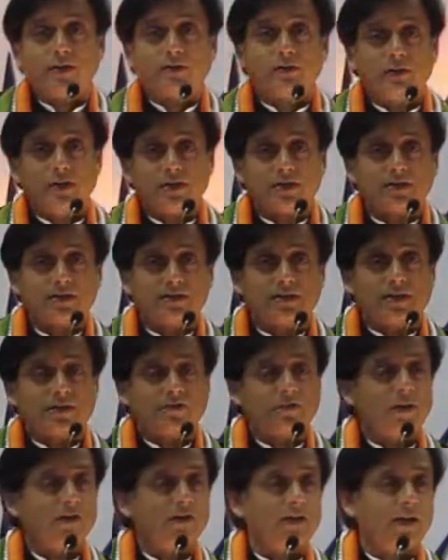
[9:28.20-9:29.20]
regulations,
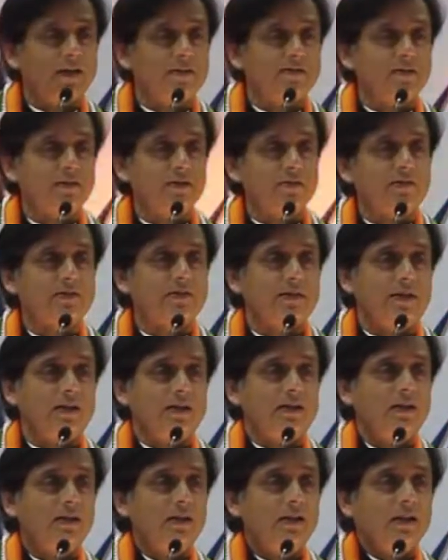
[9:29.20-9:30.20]
as Father Anthony was
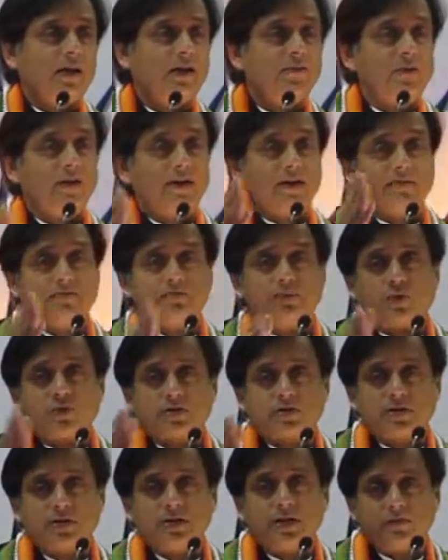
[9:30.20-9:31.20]
saying, are very
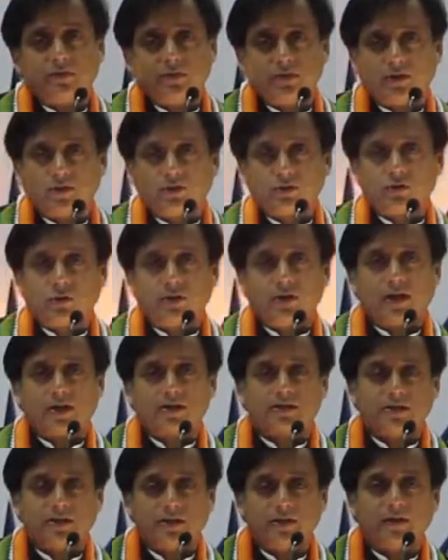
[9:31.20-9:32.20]
important in everything we do in
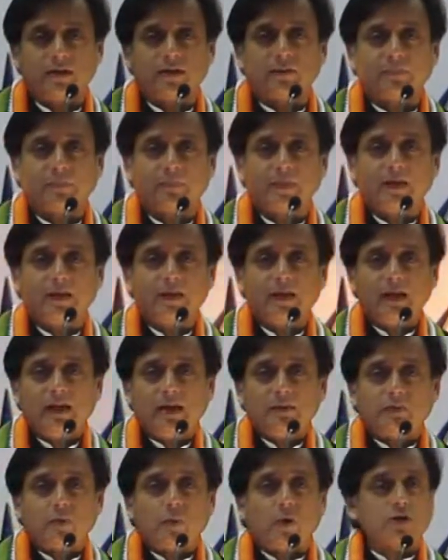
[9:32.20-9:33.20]
engineering.
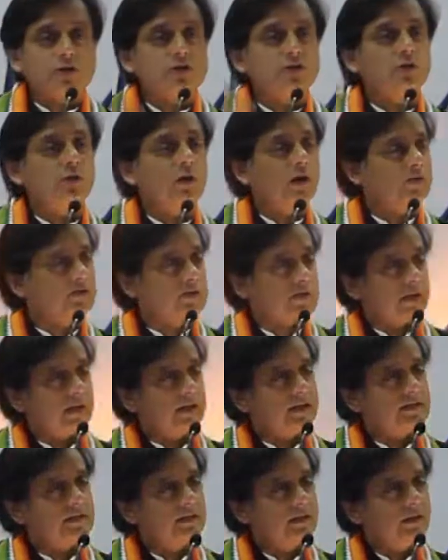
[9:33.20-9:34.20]
But once you go
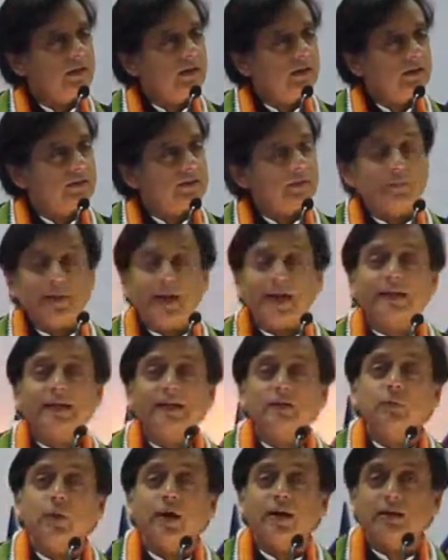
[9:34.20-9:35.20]
outside, the
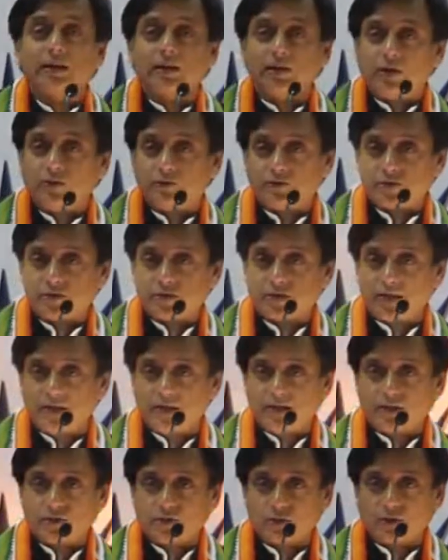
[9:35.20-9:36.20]
black and white can often
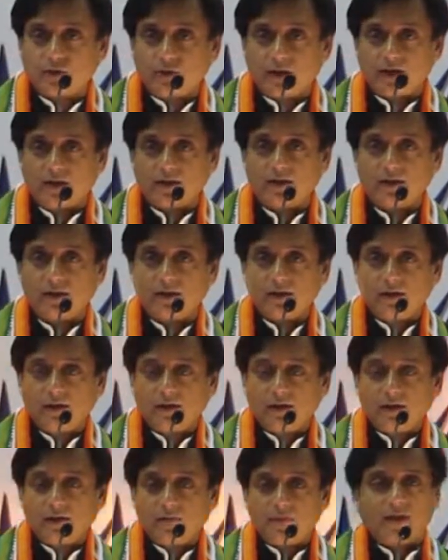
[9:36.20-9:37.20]
shade into grey.
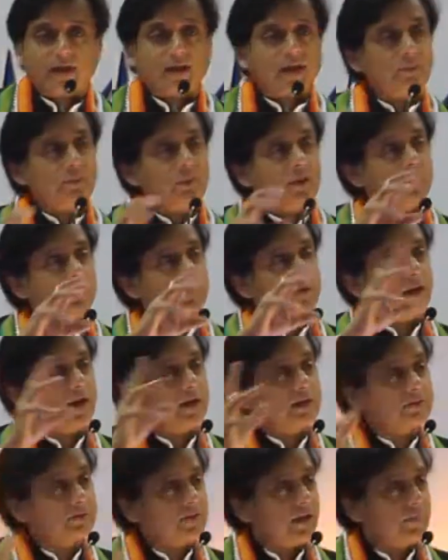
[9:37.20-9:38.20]
There can be
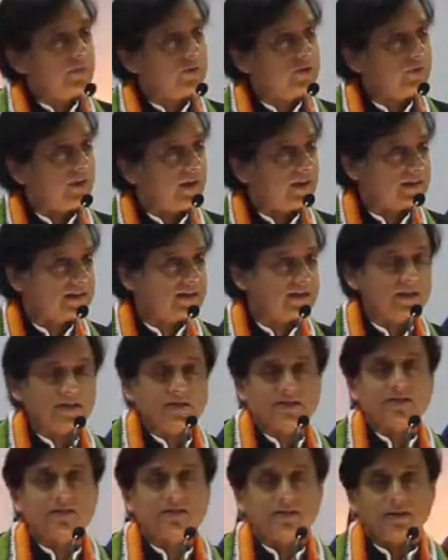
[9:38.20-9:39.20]
great realms of
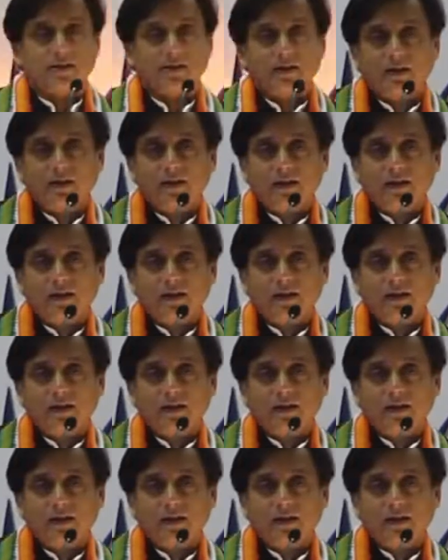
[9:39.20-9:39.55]
uncertainty,